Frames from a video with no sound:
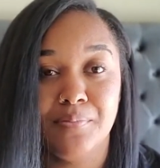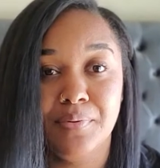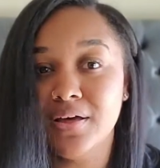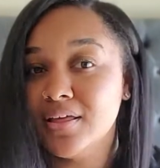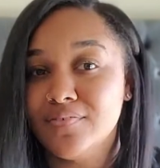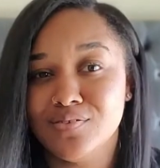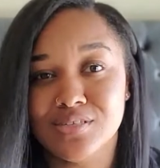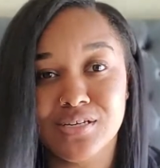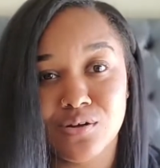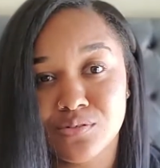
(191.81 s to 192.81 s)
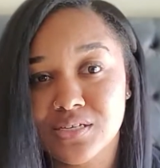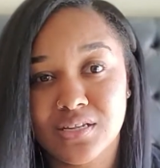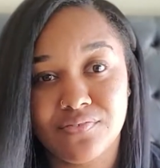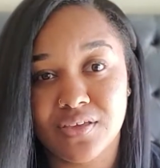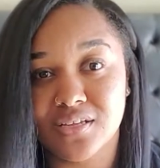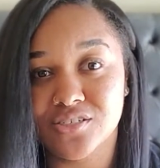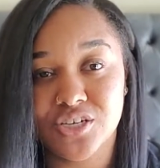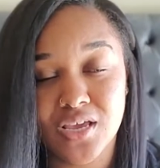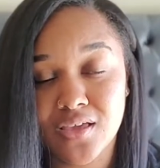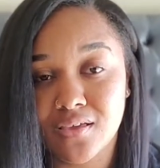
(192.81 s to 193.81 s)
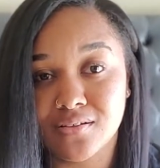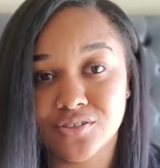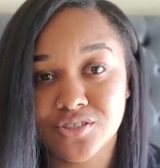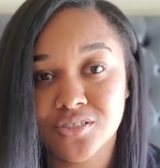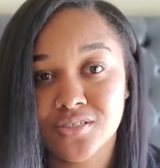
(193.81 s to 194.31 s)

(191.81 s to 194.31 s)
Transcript: But if you see no significant change,